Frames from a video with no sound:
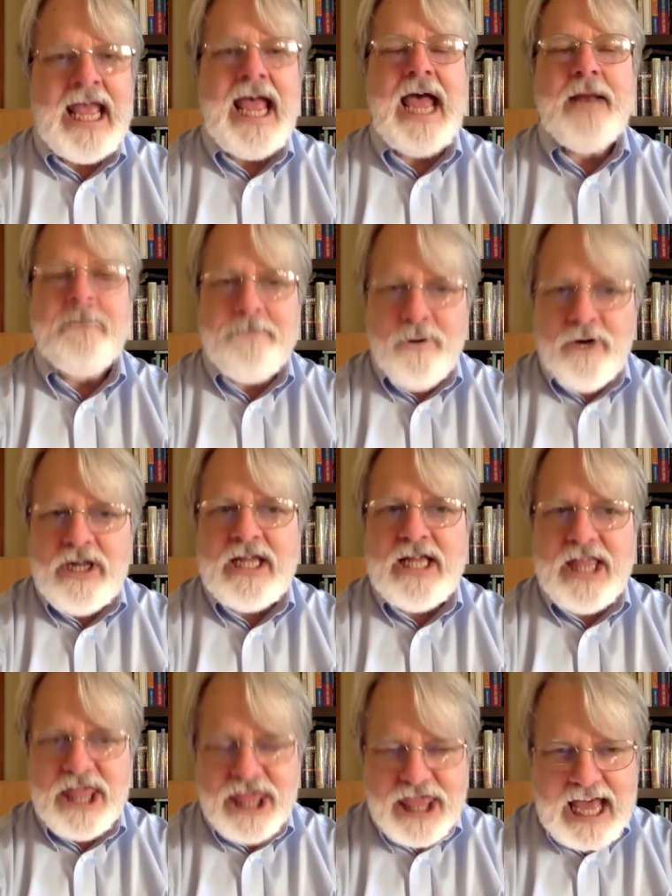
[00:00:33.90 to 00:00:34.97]
and
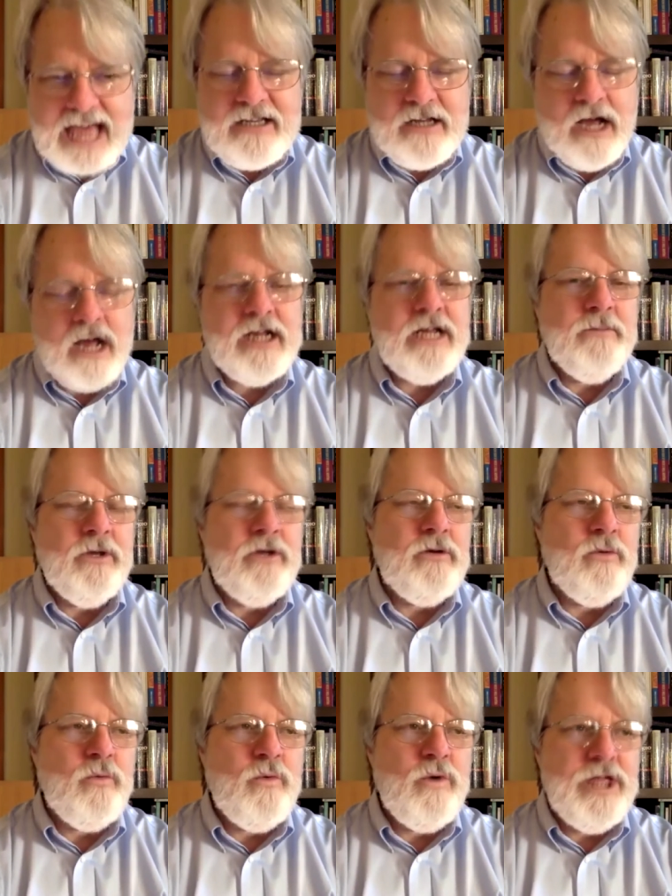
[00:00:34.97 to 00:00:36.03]
putting that document
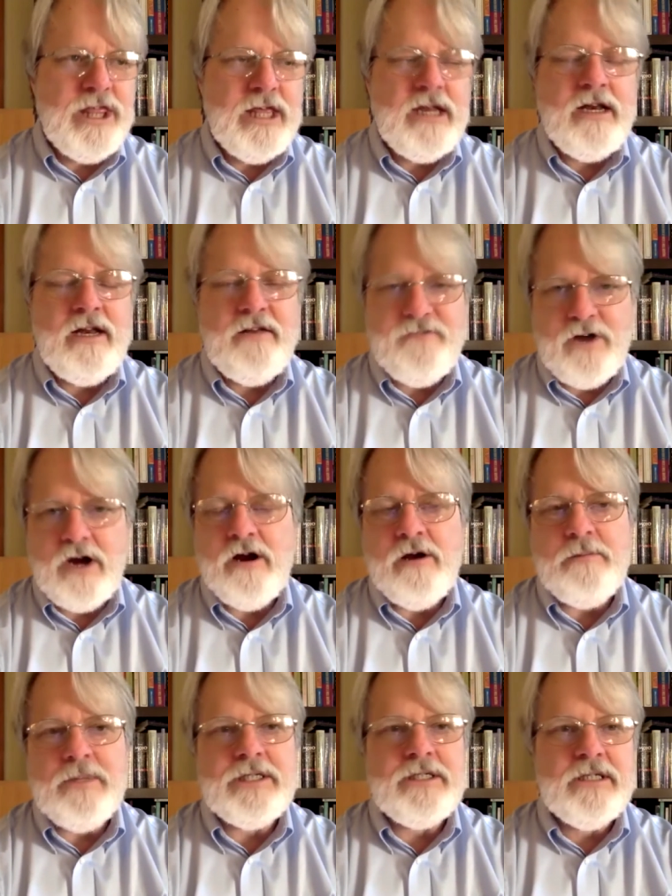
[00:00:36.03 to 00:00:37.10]
within an
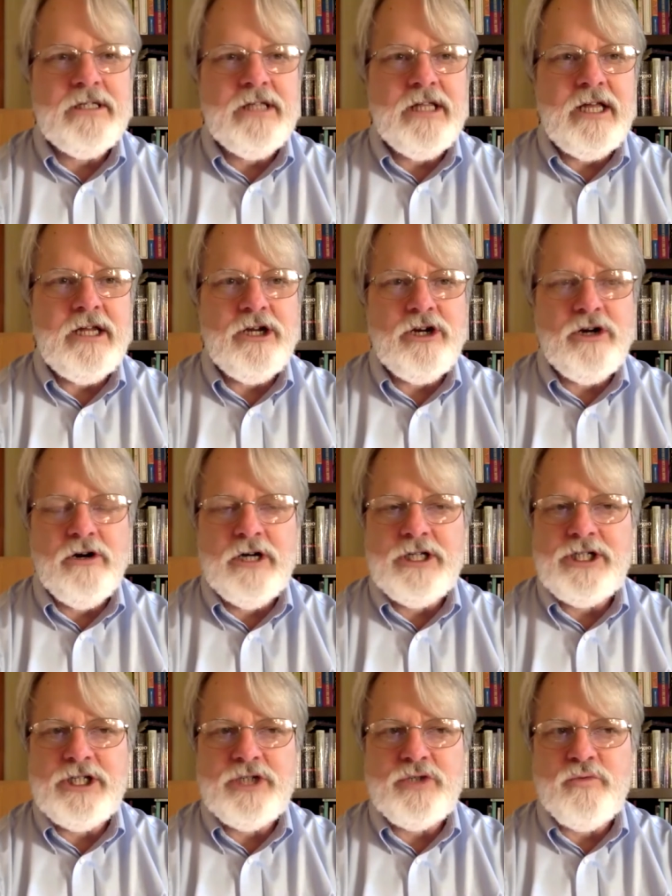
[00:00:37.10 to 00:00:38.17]
environment that
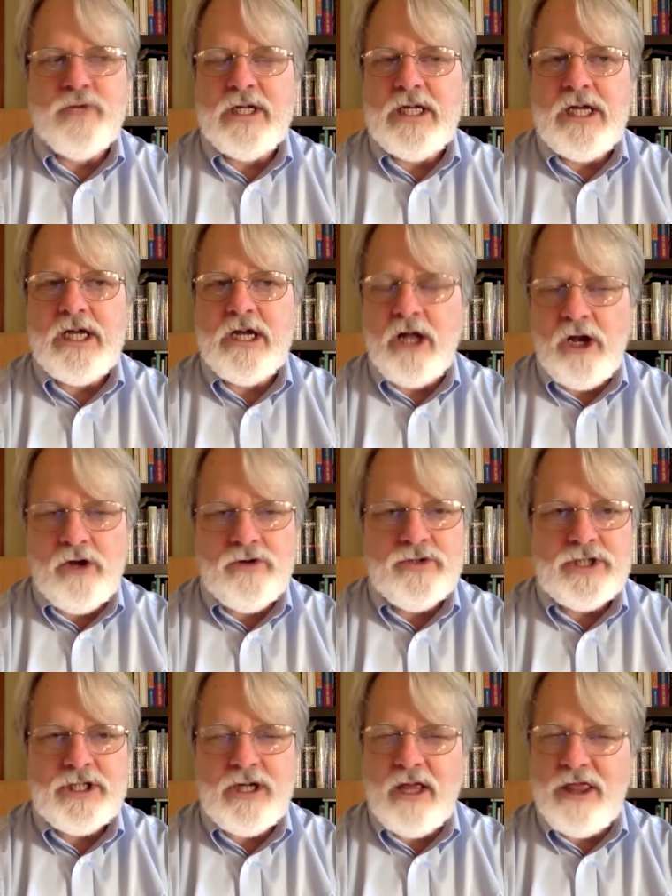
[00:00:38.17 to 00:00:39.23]
encourages really
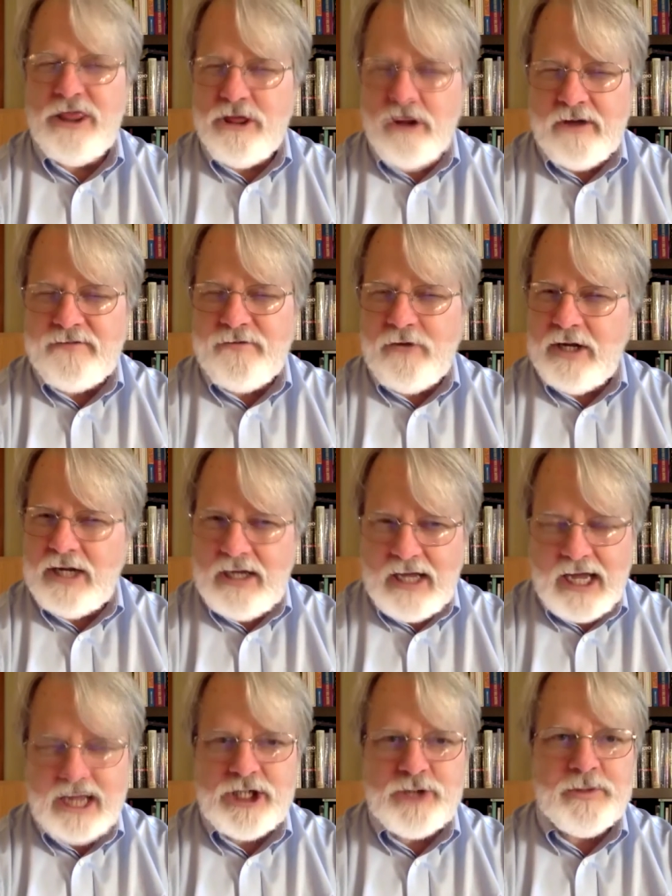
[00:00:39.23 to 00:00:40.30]
close and thoughtful
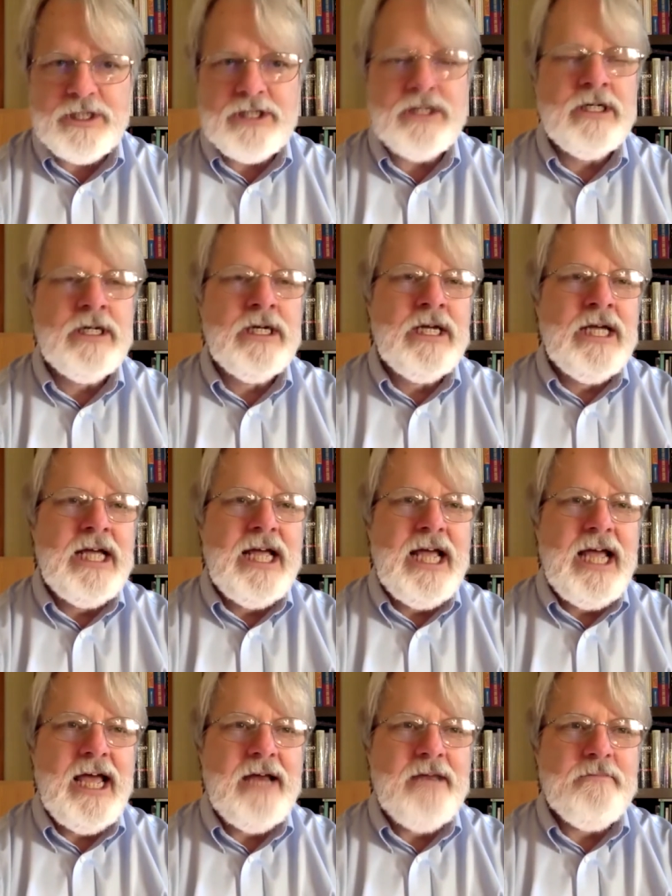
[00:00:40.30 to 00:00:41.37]
engagement,
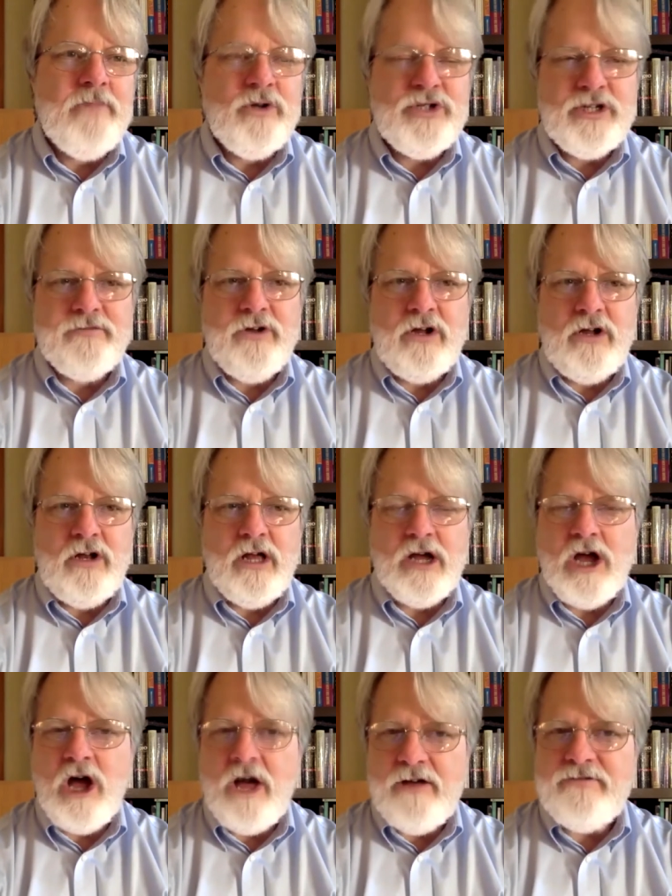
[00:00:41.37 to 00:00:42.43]
and most of all, a
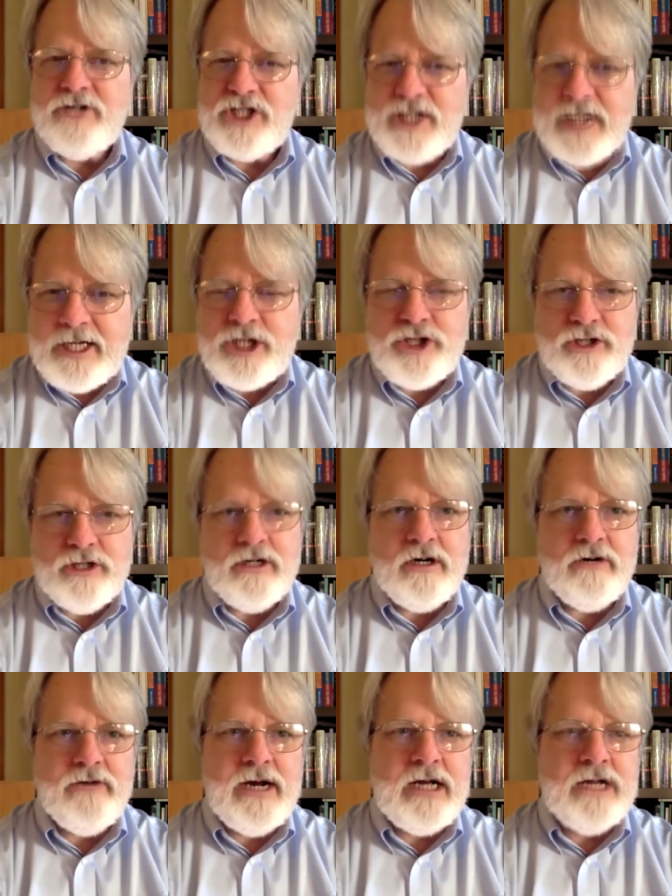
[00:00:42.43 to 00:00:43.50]
conversation
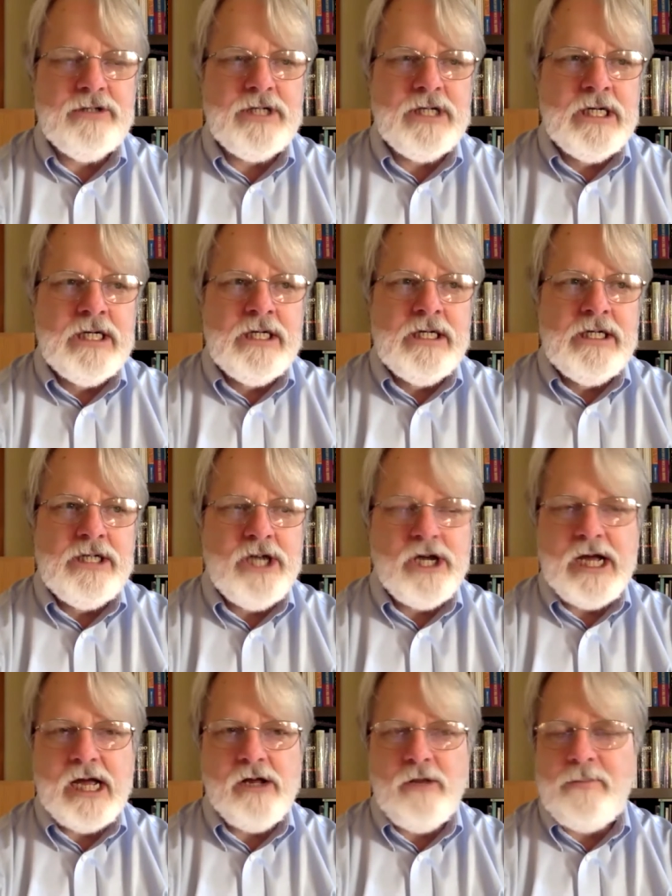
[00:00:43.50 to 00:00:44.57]
around
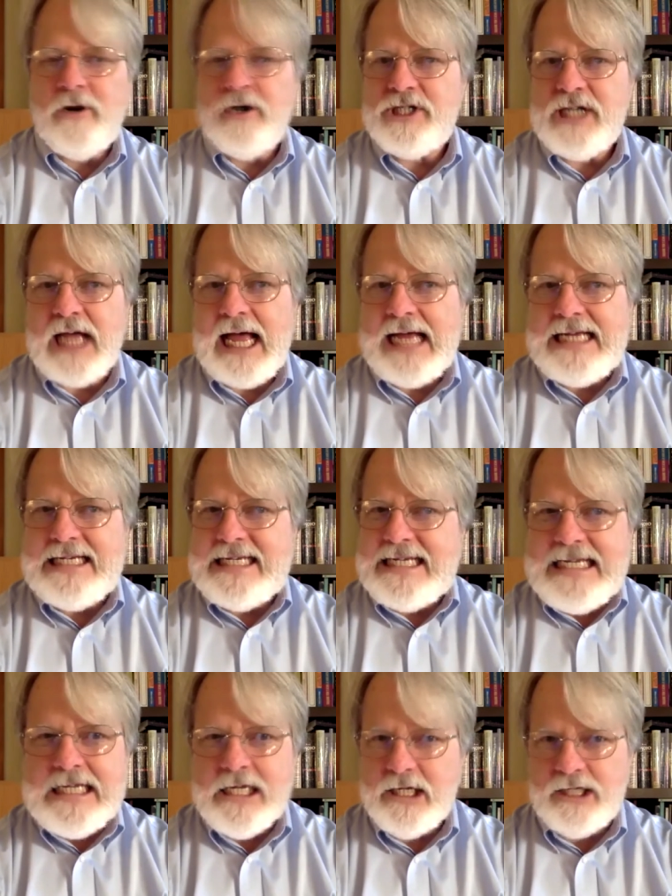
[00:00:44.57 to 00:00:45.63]
Doug Engelbart's
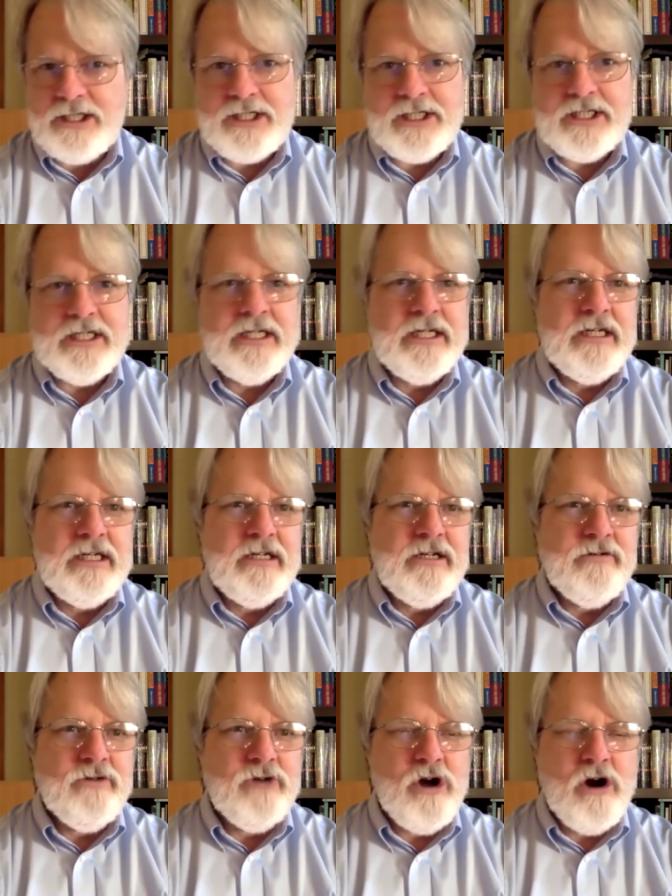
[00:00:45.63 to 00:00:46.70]
ideas
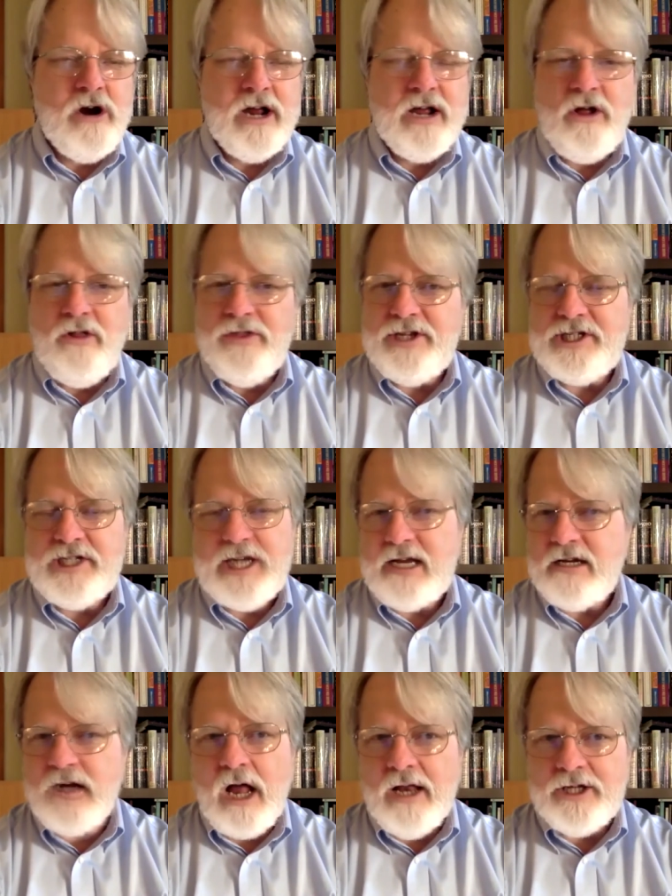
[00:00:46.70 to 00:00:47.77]
regarding all this
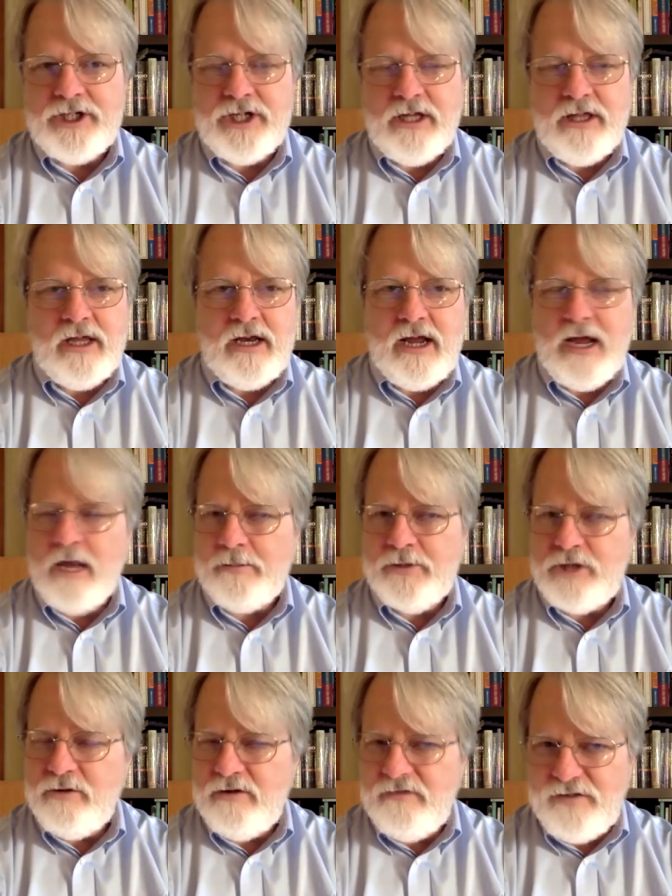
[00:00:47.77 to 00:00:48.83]
technology that he helped
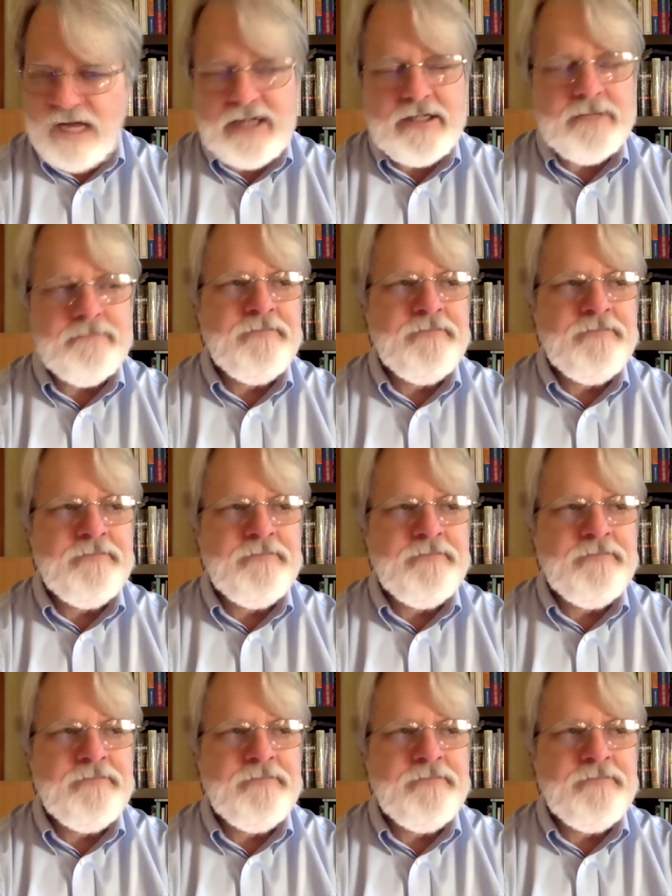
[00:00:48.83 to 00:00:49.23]
to invent,